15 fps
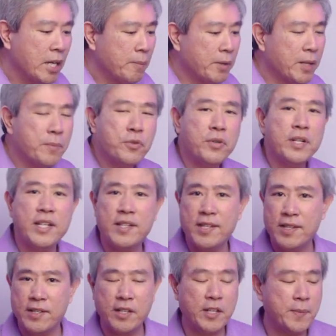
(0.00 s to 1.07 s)
but I'm sure this
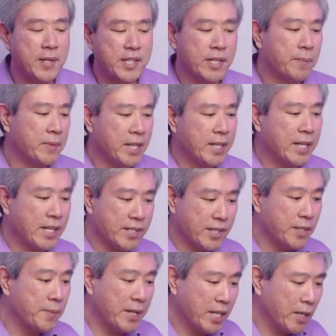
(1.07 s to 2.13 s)
is going to be something that's
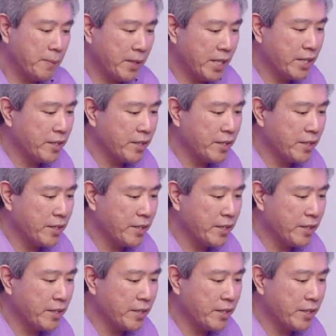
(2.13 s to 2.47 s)
going to be coming